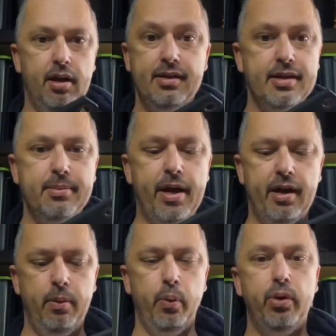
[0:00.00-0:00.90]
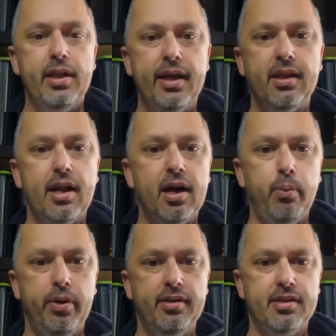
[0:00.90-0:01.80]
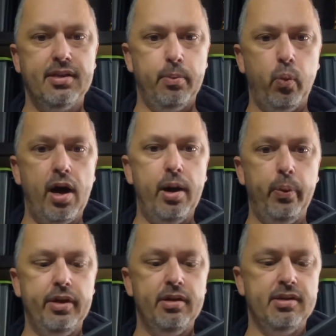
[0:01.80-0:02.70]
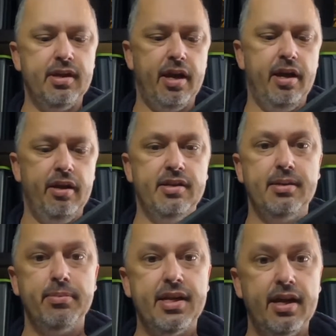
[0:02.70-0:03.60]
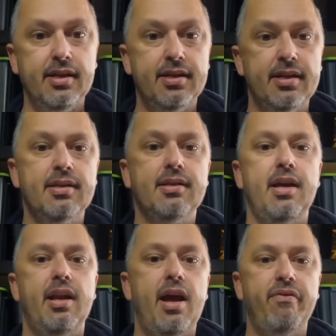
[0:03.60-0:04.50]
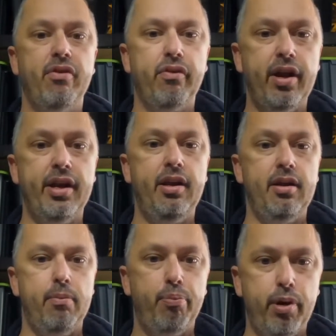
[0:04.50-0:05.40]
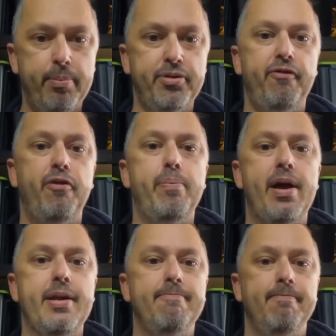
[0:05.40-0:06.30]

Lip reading: Doesn't matter, we'll clean that up with some wire wheels and some sanding discs and have it ready and prepped for paint.